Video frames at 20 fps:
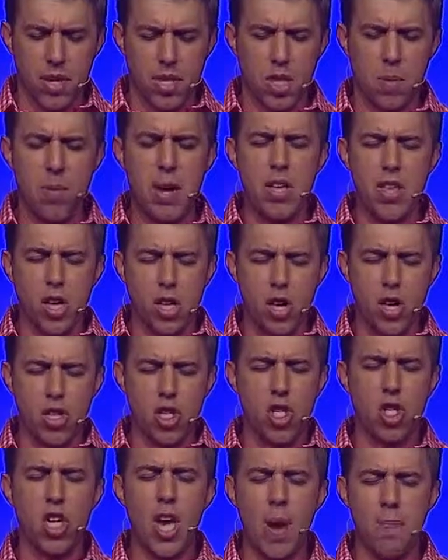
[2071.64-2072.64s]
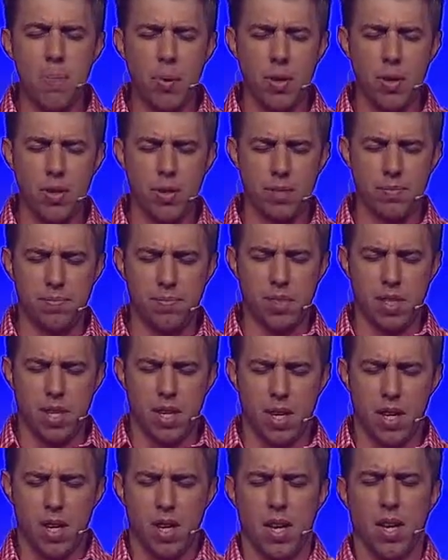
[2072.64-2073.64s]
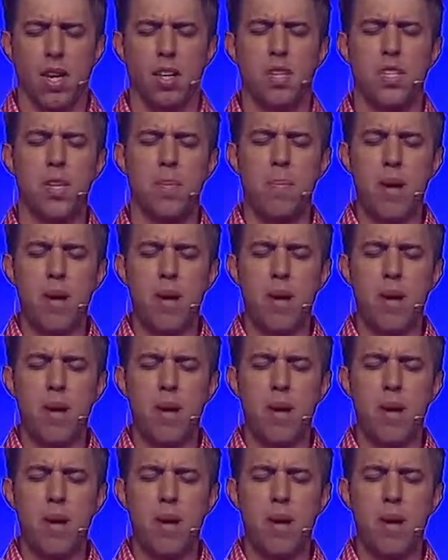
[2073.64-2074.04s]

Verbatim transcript: to be the good shepherd, to